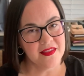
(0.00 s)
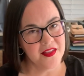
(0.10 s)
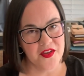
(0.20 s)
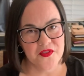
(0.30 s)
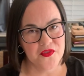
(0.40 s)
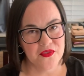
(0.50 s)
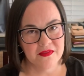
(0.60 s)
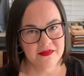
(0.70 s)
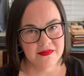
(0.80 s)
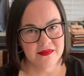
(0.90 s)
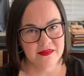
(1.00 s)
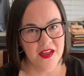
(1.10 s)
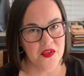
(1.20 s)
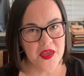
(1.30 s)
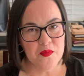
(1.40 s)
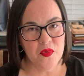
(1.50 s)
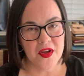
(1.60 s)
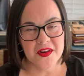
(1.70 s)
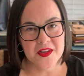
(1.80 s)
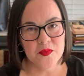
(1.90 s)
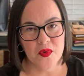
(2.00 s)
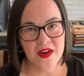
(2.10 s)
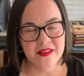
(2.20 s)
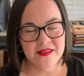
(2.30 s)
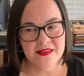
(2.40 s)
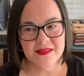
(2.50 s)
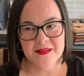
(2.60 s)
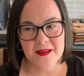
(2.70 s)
love how that broad nib writes.